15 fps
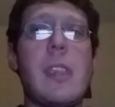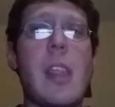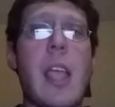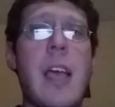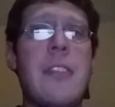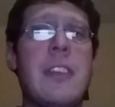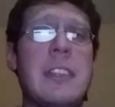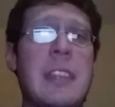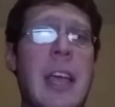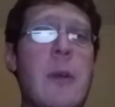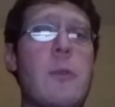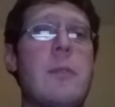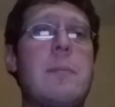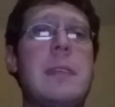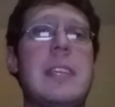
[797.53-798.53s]
I think
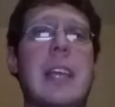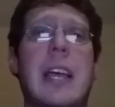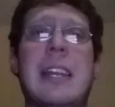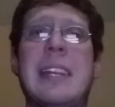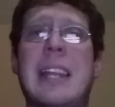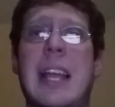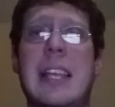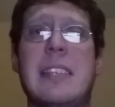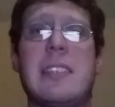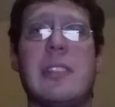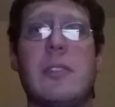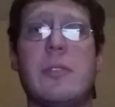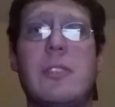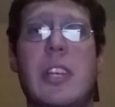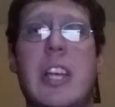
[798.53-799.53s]
that would be a nice
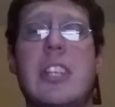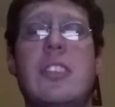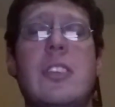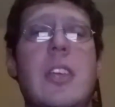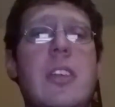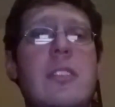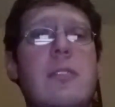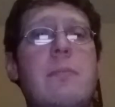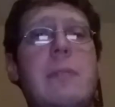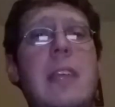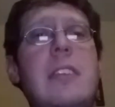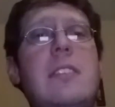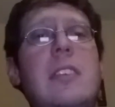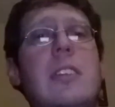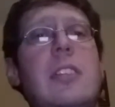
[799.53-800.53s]
little touch. So
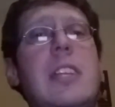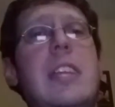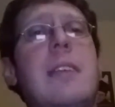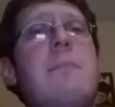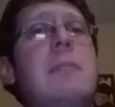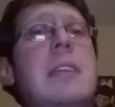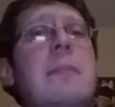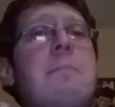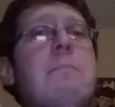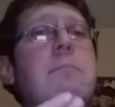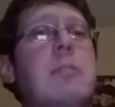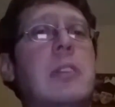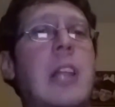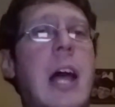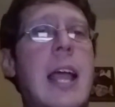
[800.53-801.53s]
basically him being
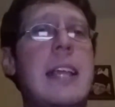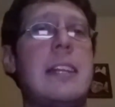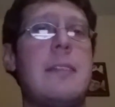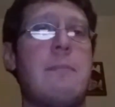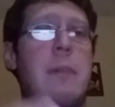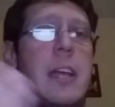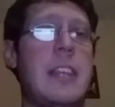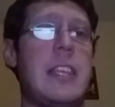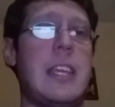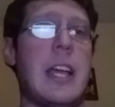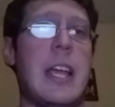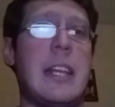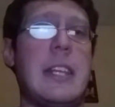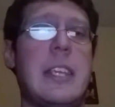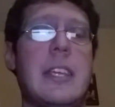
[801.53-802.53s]
blinded by the
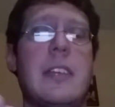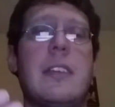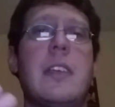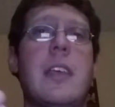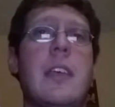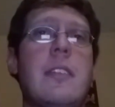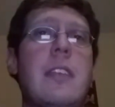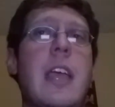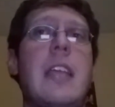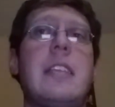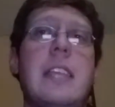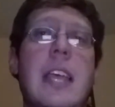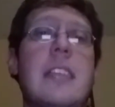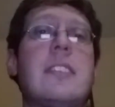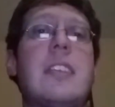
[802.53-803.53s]
idea
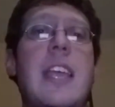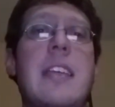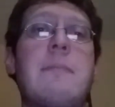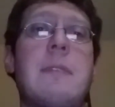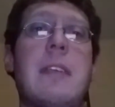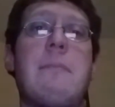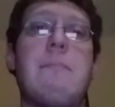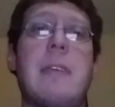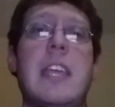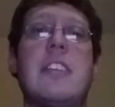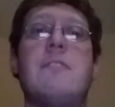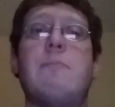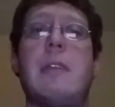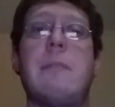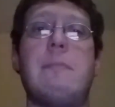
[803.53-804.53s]
that yes, Hangman
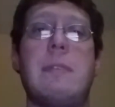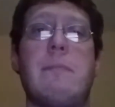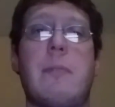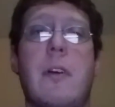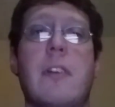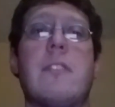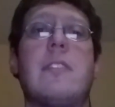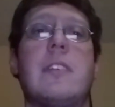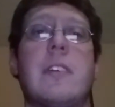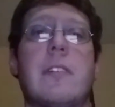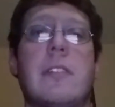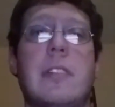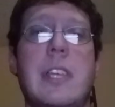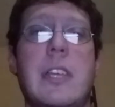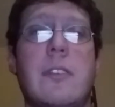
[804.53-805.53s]
Page may be part of
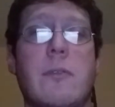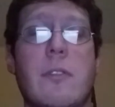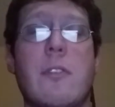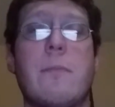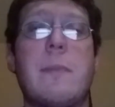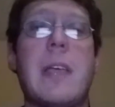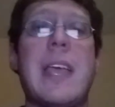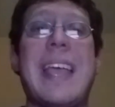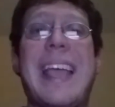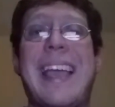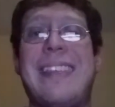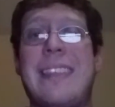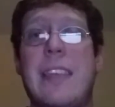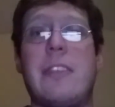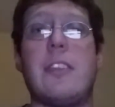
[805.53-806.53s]
their elite group
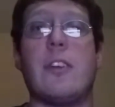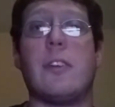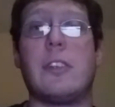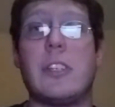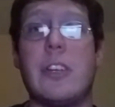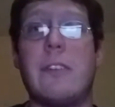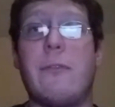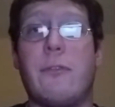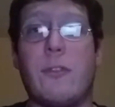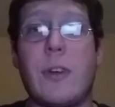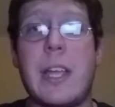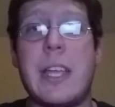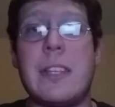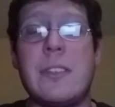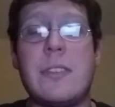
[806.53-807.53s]
and that they're good
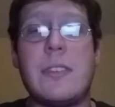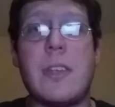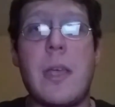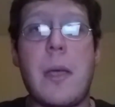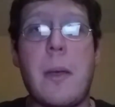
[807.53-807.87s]
friends,